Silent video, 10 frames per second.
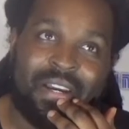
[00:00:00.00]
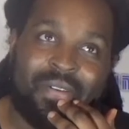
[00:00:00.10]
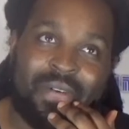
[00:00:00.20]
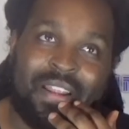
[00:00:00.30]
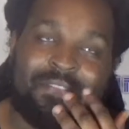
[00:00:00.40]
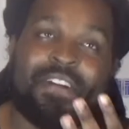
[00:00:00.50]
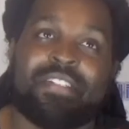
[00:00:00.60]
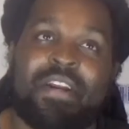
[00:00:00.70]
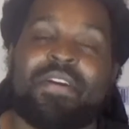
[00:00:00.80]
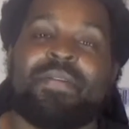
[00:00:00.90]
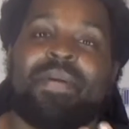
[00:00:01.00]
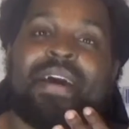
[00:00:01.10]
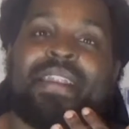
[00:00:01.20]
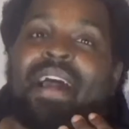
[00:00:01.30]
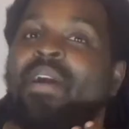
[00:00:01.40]
when I first heard
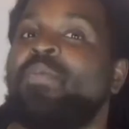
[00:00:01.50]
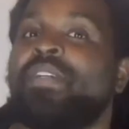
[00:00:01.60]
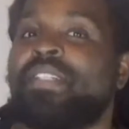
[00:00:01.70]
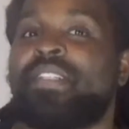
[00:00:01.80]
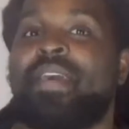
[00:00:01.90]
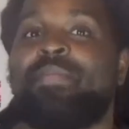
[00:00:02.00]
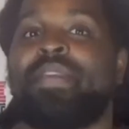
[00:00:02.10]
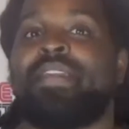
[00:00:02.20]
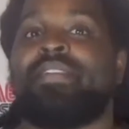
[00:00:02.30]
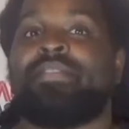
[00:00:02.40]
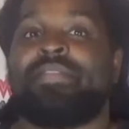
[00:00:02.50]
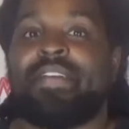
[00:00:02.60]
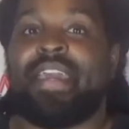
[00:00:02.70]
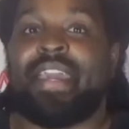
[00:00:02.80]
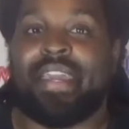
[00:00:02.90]
about it, I wasn't that big of a
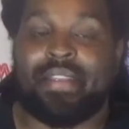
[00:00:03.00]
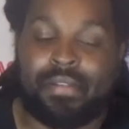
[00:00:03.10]
fan.